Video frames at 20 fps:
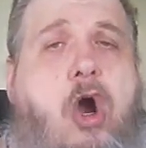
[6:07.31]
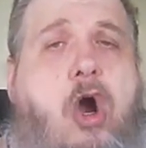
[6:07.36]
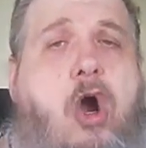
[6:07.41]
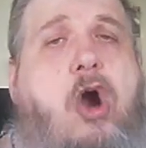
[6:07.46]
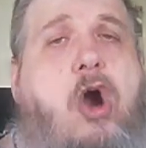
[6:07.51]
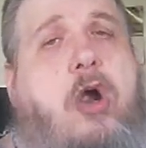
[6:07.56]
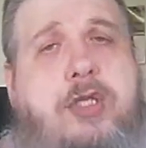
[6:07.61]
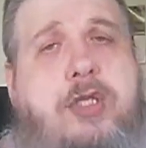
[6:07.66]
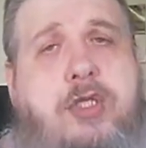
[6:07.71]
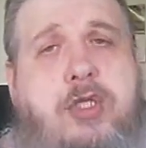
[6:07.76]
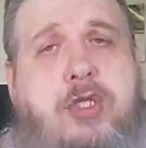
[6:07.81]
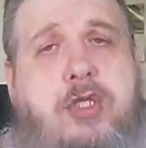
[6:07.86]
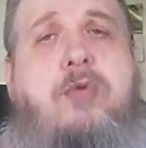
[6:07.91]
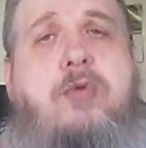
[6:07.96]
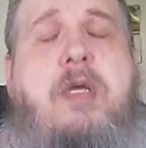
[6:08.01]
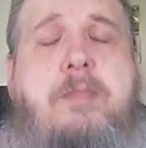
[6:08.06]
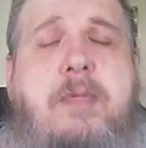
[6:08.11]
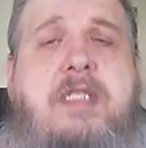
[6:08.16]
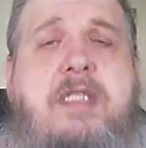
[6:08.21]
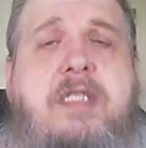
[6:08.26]
"Are you
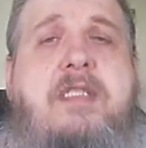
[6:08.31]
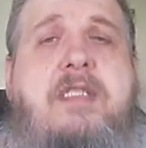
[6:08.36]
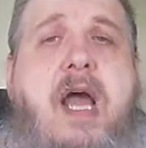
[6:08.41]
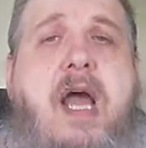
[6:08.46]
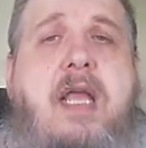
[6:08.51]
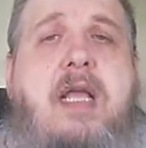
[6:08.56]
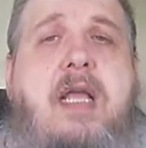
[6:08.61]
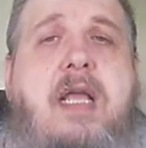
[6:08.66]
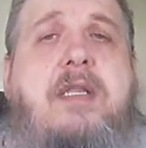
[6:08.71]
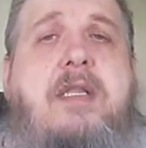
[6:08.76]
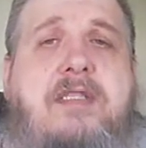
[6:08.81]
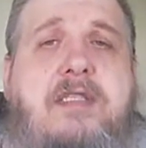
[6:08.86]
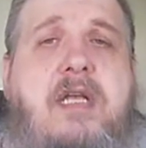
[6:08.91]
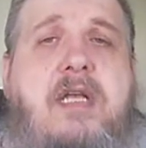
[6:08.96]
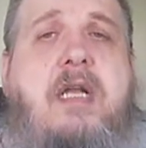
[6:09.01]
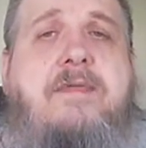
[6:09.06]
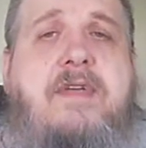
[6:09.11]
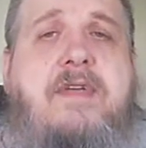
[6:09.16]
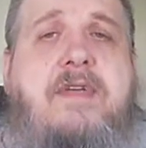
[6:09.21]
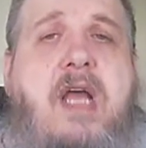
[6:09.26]
the Messiah, the
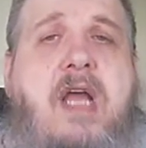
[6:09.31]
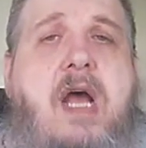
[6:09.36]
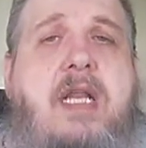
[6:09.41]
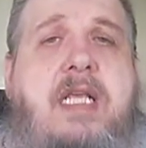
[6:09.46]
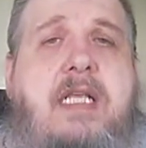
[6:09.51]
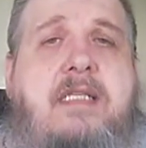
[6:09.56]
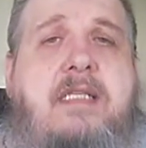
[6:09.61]
Son of God?"